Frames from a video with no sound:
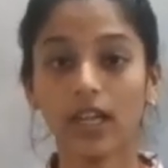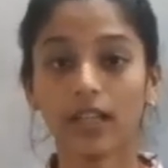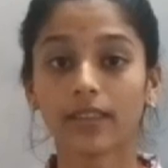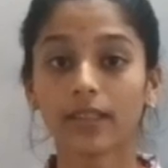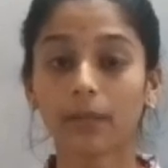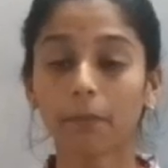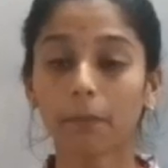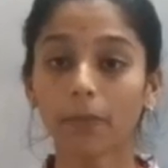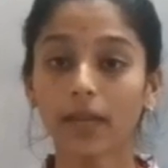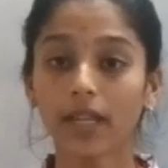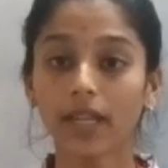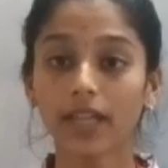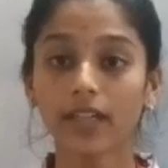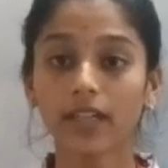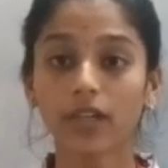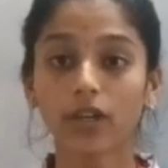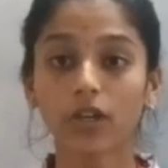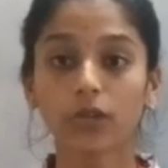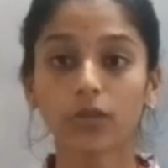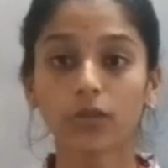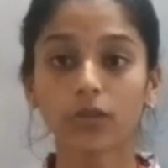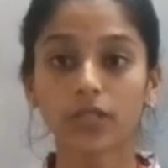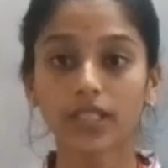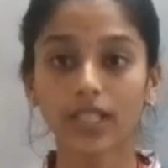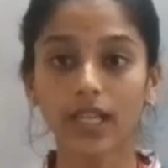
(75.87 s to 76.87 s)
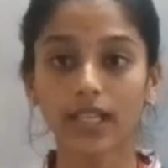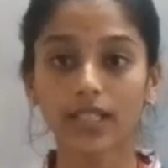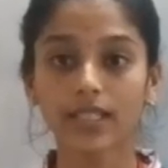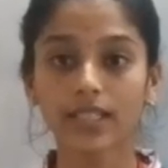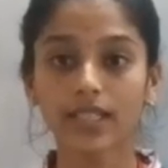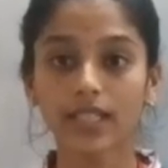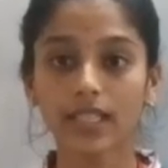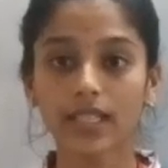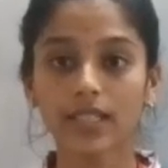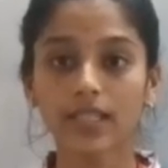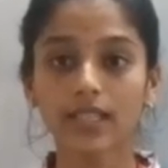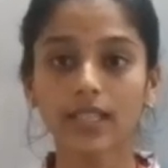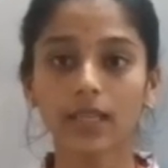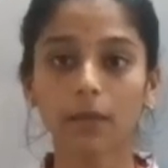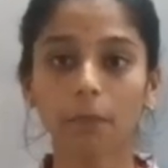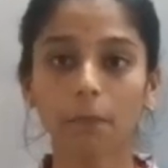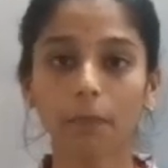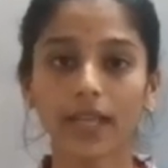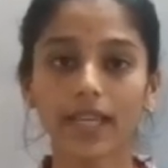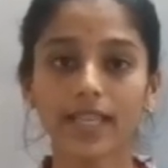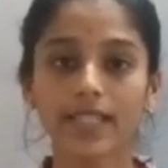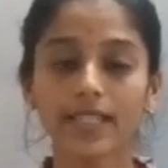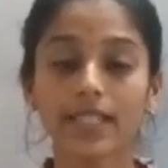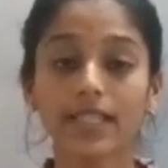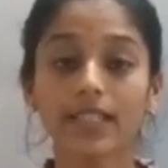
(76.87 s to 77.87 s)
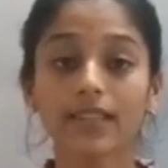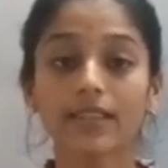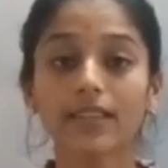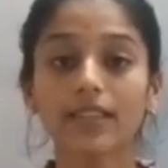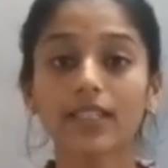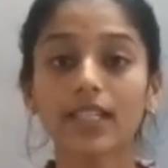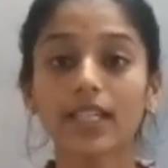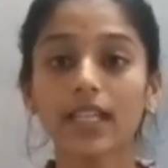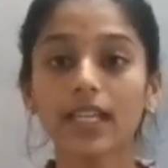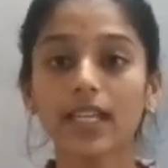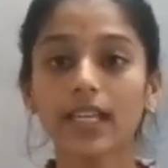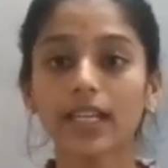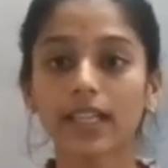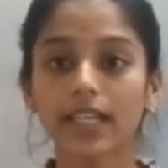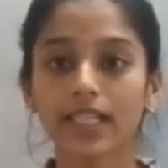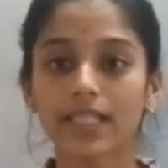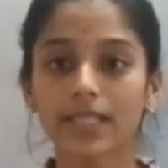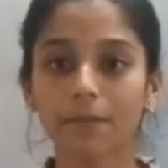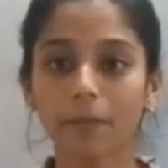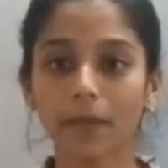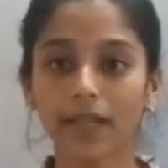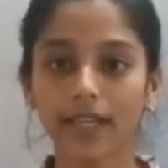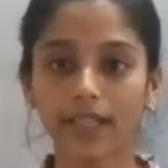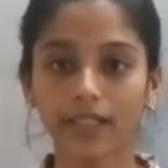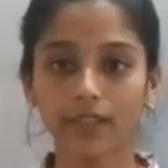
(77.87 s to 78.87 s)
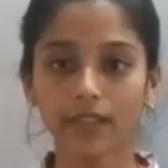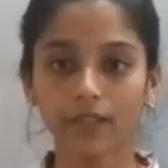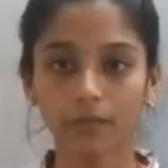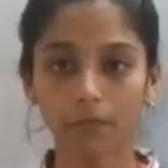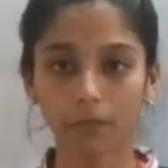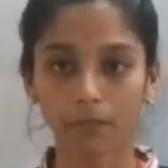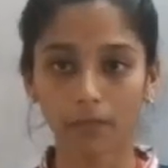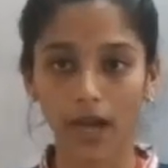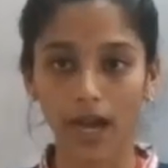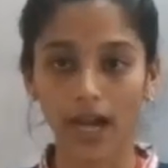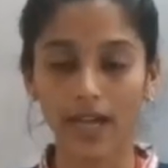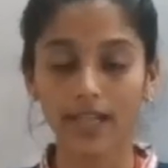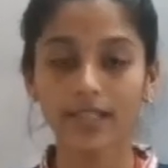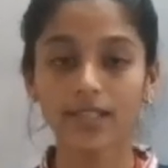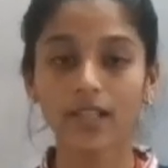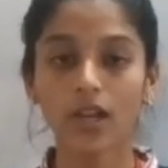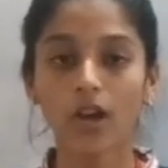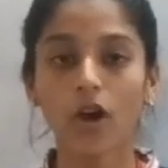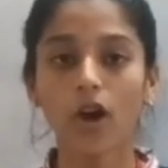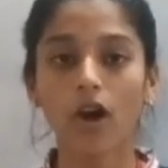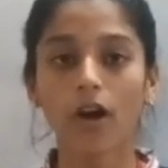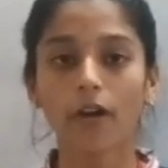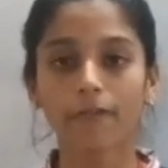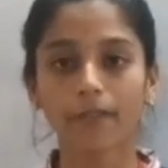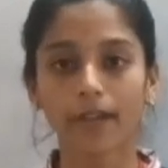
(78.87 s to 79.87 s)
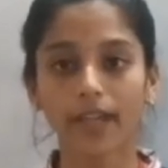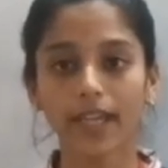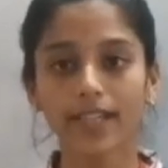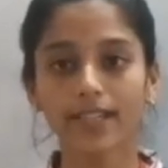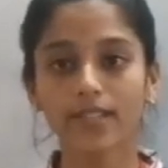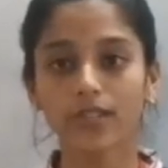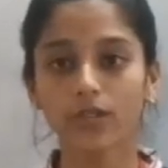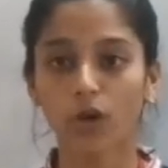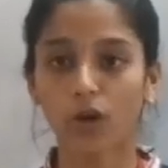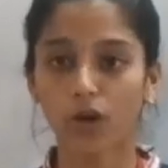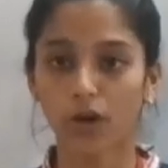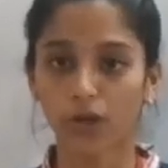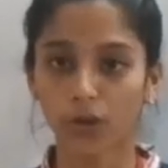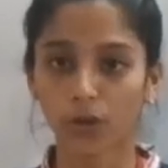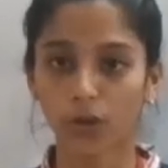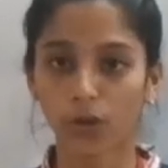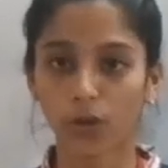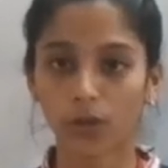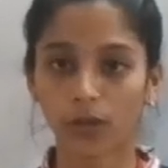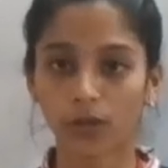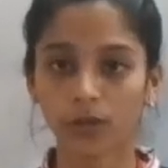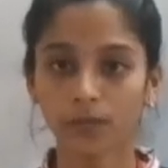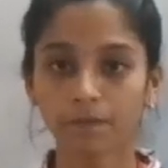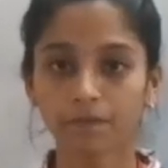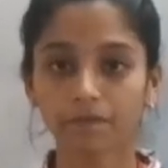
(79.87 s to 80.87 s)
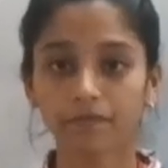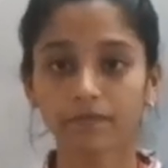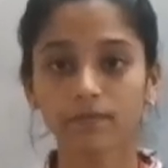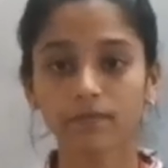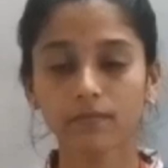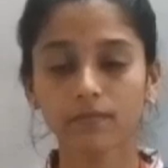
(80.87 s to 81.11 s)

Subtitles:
The player who succeeds in placing three respective marks of X or O